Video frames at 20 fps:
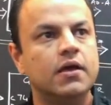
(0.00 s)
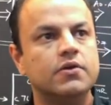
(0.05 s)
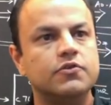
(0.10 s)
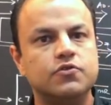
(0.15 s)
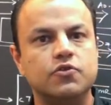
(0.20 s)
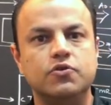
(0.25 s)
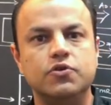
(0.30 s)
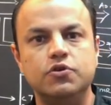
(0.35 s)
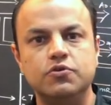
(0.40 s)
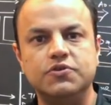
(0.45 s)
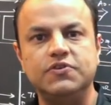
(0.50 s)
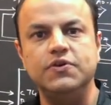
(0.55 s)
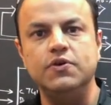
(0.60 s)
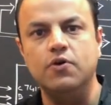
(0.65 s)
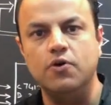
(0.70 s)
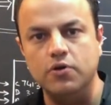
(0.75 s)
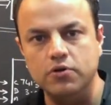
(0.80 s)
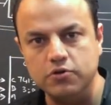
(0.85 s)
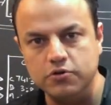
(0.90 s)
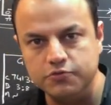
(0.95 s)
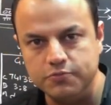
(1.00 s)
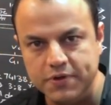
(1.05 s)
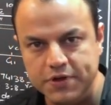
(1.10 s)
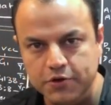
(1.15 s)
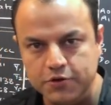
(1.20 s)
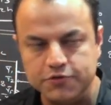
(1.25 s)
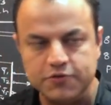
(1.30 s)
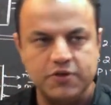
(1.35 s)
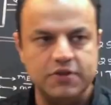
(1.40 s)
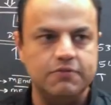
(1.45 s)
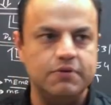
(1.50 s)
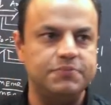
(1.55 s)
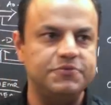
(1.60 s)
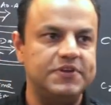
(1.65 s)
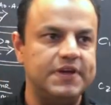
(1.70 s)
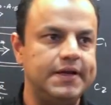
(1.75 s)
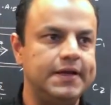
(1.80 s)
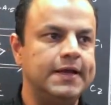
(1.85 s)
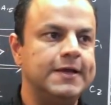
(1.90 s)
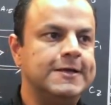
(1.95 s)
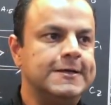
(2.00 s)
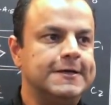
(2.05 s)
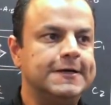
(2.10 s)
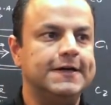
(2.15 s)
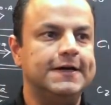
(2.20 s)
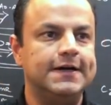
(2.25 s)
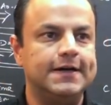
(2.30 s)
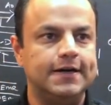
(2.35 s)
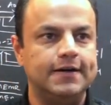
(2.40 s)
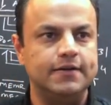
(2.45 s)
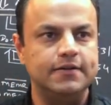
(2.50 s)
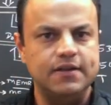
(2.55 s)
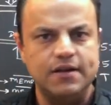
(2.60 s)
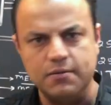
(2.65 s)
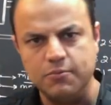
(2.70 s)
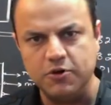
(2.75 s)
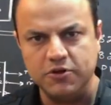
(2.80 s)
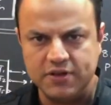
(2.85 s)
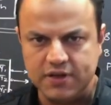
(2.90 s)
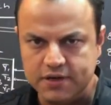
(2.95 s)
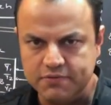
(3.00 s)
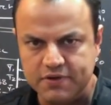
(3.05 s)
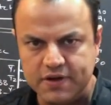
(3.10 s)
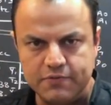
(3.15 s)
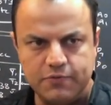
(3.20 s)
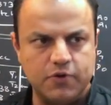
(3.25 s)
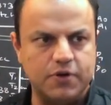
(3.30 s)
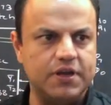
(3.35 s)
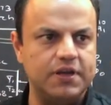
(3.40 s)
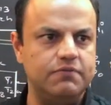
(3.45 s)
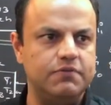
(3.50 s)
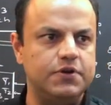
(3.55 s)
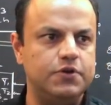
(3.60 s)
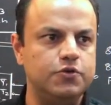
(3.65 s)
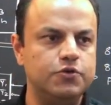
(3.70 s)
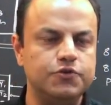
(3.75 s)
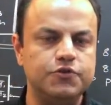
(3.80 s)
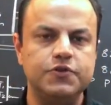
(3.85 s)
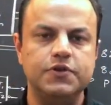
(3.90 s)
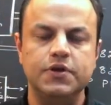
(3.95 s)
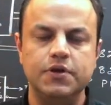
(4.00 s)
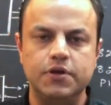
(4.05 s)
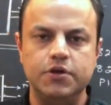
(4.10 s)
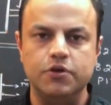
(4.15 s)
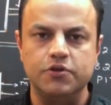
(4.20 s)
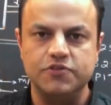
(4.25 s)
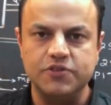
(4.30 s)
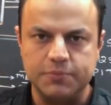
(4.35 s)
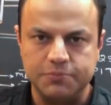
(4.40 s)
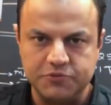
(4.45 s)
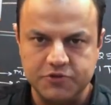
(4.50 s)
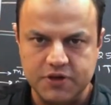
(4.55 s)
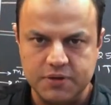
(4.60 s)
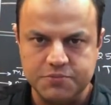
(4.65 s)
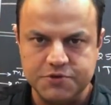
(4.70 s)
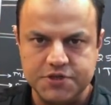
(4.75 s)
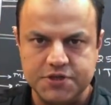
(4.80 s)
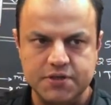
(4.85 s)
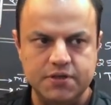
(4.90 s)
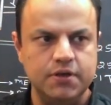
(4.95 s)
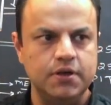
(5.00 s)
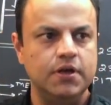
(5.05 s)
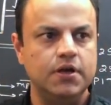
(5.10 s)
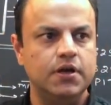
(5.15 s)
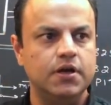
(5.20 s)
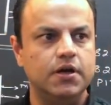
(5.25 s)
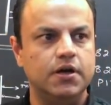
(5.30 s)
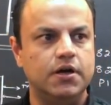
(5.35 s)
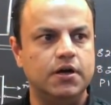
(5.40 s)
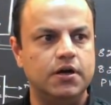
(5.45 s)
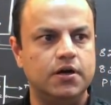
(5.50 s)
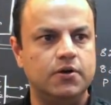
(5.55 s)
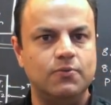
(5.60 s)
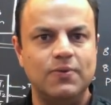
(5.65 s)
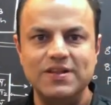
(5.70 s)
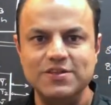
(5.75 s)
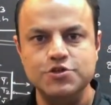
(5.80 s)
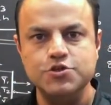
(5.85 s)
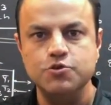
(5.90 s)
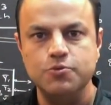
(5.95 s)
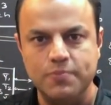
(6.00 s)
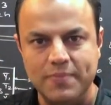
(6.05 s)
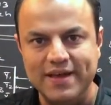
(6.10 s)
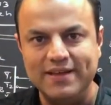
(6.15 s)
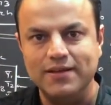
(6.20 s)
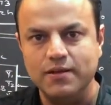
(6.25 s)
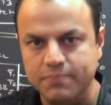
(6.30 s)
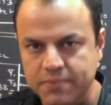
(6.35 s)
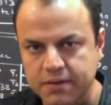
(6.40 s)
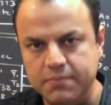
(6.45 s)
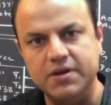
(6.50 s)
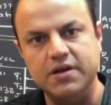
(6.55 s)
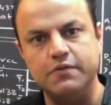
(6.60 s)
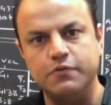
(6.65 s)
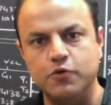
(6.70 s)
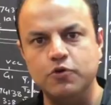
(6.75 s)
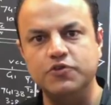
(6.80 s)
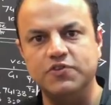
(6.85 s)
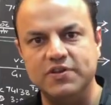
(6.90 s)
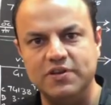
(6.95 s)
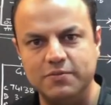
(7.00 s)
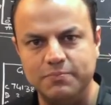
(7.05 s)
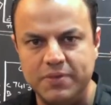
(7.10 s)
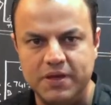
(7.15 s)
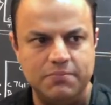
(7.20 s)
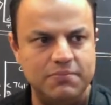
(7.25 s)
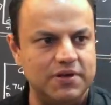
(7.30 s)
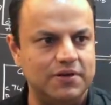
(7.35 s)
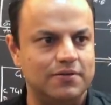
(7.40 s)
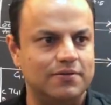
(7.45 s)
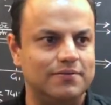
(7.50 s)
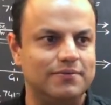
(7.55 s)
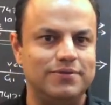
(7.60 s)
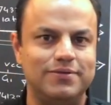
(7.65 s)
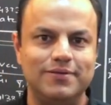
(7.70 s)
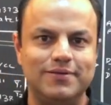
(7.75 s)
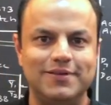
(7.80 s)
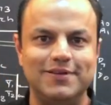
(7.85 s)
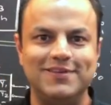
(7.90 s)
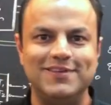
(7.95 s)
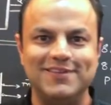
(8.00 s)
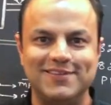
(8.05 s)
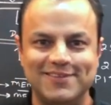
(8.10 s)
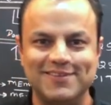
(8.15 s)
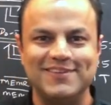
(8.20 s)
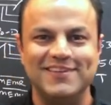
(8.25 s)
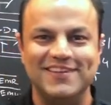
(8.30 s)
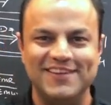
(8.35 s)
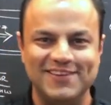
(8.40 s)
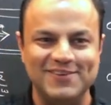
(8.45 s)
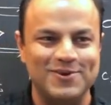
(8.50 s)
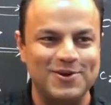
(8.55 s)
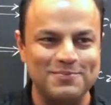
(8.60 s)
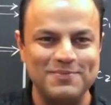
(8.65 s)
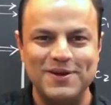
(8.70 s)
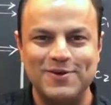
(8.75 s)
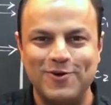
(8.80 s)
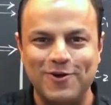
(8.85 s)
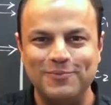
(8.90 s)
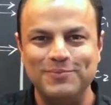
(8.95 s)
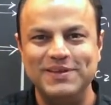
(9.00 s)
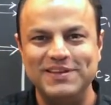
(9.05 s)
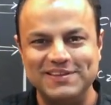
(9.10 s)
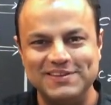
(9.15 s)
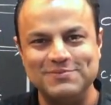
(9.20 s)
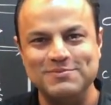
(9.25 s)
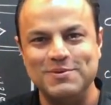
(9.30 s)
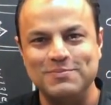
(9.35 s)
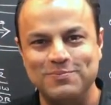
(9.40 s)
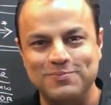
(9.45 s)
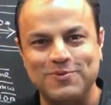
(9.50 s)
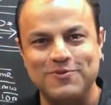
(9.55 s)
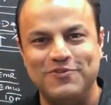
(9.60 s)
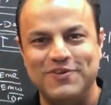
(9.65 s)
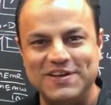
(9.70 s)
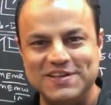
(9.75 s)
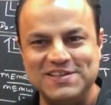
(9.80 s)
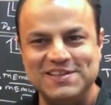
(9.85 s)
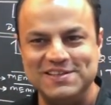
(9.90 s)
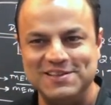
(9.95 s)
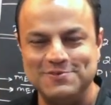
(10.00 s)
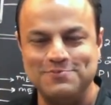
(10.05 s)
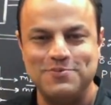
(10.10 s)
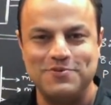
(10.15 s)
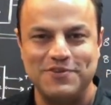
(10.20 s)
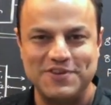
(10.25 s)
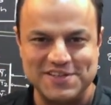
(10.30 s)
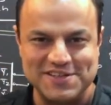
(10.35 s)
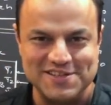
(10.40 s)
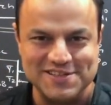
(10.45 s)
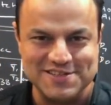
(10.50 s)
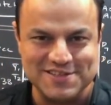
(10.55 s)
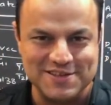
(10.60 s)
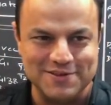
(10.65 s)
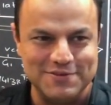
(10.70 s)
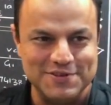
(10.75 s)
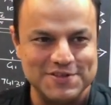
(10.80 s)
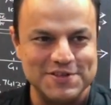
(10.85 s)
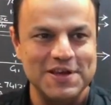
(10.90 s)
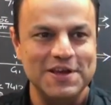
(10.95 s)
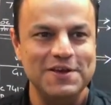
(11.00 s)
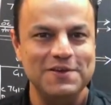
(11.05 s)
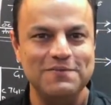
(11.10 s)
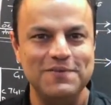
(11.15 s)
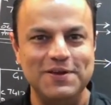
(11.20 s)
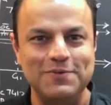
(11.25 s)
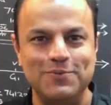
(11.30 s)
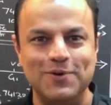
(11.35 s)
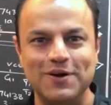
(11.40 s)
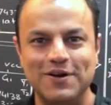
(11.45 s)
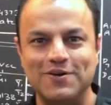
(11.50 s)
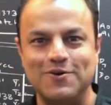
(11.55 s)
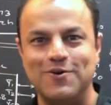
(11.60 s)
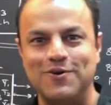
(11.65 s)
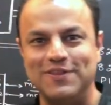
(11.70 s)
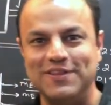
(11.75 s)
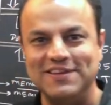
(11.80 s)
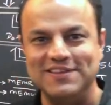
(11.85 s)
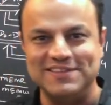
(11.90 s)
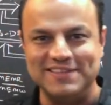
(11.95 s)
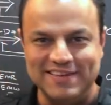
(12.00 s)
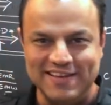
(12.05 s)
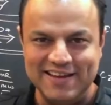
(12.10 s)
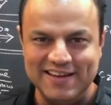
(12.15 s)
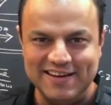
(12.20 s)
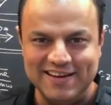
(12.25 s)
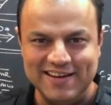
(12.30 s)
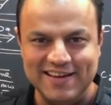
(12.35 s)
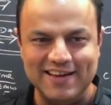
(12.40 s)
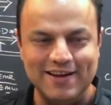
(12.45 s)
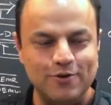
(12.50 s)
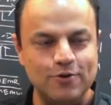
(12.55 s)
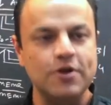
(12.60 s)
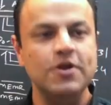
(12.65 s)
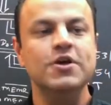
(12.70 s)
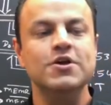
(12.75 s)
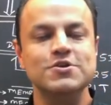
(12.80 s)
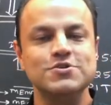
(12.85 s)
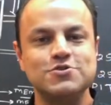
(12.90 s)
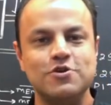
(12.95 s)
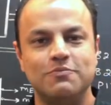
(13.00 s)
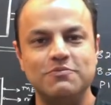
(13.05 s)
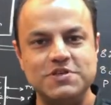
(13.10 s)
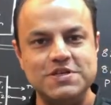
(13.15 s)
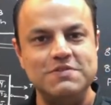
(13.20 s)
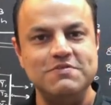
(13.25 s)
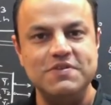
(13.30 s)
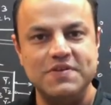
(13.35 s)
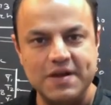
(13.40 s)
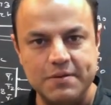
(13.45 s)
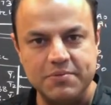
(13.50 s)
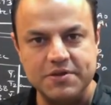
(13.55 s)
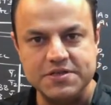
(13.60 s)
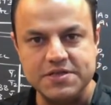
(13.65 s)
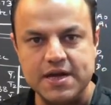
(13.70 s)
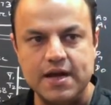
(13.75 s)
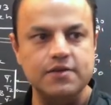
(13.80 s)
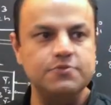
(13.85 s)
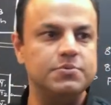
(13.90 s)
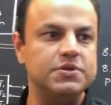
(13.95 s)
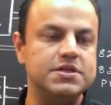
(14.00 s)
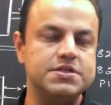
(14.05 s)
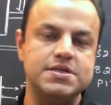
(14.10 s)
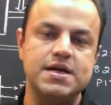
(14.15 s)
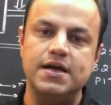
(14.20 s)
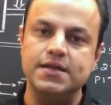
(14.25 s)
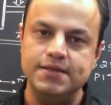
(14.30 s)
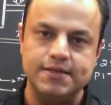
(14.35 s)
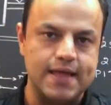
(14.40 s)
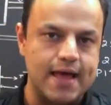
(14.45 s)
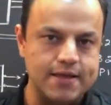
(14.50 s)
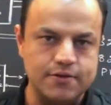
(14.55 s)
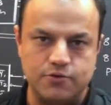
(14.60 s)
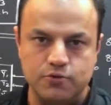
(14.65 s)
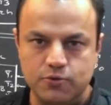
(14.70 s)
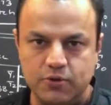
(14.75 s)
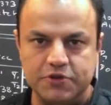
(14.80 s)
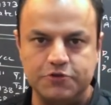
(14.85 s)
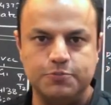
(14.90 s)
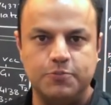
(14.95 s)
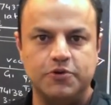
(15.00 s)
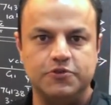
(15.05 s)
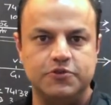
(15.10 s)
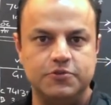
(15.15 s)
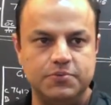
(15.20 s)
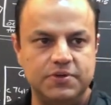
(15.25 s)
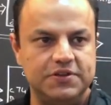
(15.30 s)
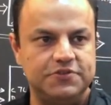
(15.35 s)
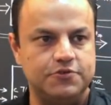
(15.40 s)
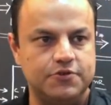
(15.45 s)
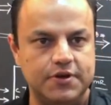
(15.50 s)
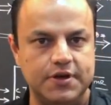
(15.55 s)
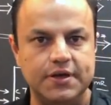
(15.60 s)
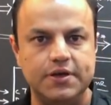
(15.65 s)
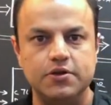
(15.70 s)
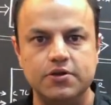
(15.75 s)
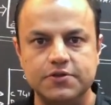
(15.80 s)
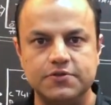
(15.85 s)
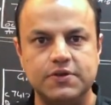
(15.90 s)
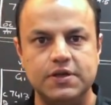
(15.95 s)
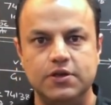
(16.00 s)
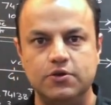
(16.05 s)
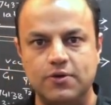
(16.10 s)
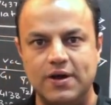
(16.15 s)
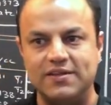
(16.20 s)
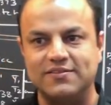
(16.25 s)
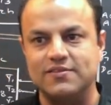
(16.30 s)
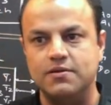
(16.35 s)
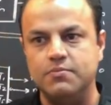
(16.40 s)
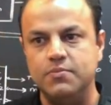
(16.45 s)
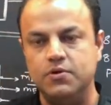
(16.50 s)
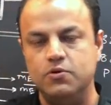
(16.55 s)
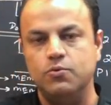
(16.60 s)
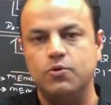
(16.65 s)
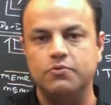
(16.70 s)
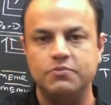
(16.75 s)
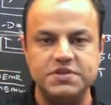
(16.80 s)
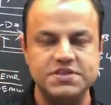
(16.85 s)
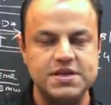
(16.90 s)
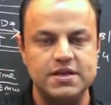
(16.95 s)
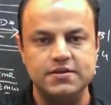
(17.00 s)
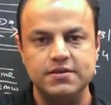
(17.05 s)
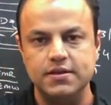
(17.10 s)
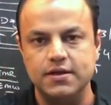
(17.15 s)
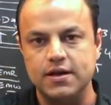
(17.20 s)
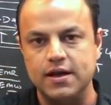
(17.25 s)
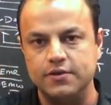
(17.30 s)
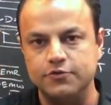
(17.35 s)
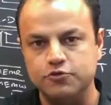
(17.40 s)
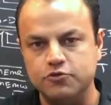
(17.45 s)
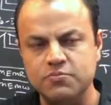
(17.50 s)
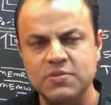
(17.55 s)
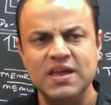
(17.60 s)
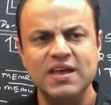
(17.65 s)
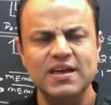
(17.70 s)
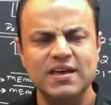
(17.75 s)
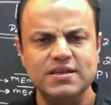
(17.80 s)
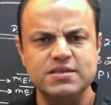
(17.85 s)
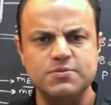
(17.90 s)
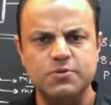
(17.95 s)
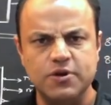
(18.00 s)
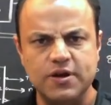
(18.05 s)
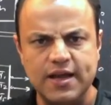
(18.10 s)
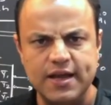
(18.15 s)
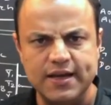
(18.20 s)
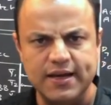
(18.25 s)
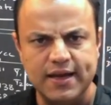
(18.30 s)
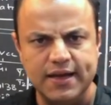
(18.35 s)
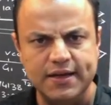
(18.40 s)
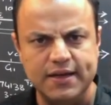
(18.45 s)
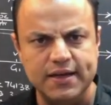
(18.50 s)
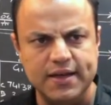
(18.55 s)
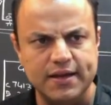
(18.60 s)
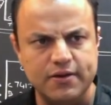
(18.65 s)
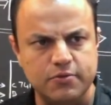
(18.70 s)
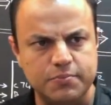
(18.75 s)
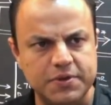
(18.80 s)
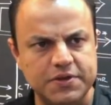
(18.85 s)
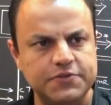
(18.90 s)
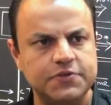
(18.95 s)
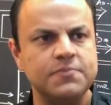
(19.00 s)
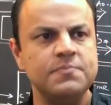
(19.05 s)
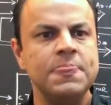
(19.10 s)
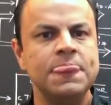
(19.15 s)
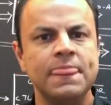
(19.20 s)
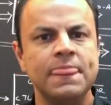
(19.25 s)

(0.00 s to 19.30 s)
So you'll see all those videos on the website. There are about 35-40 videos. Your subscription, once you make the payment, of course this is a payment, this is not my hobby, this is my profession, this is a professional service. We work on this day in, day out. So obviously we kept a charge, but the charge is as low as possible. It's ridiculously low as compared to what we charge in the classroom. It's about 999 rupees.